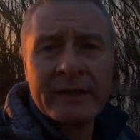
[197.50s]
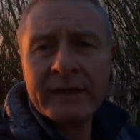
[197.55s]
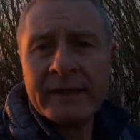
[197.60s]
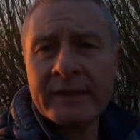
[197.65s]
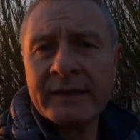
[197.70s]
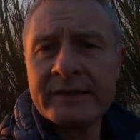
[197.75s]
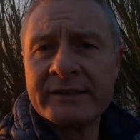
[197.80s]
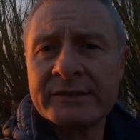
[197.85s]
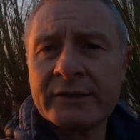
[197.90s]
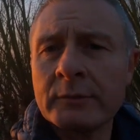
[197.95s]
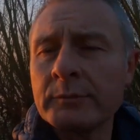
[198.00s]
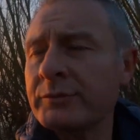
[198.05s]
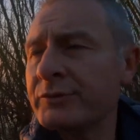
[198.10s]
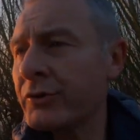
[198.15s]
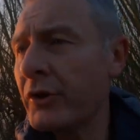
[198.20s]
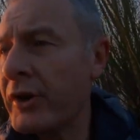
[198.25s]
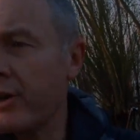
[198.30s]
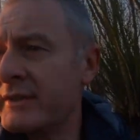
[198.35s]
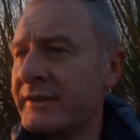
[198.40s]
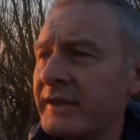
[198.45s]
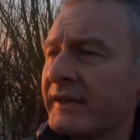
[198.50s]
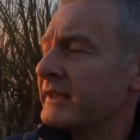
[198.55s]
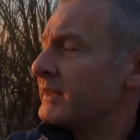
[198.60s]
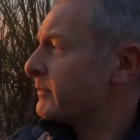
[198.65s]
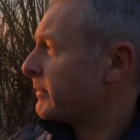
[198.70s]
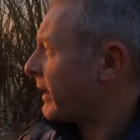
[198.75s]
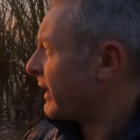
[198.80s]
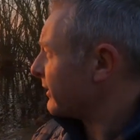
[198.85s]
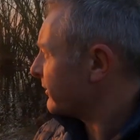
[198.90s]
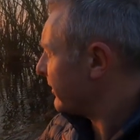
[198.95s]
the sun was rising in
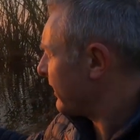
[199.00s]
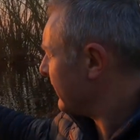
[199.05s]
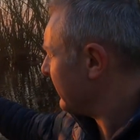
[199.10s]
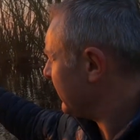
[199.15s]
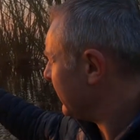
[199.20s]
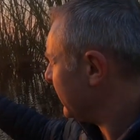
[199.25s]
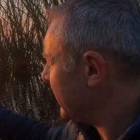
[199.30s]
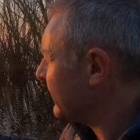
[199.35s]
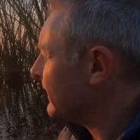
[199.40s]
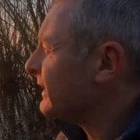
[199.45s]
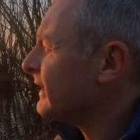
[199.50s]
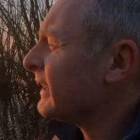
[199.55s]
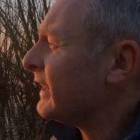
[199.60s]
the background here,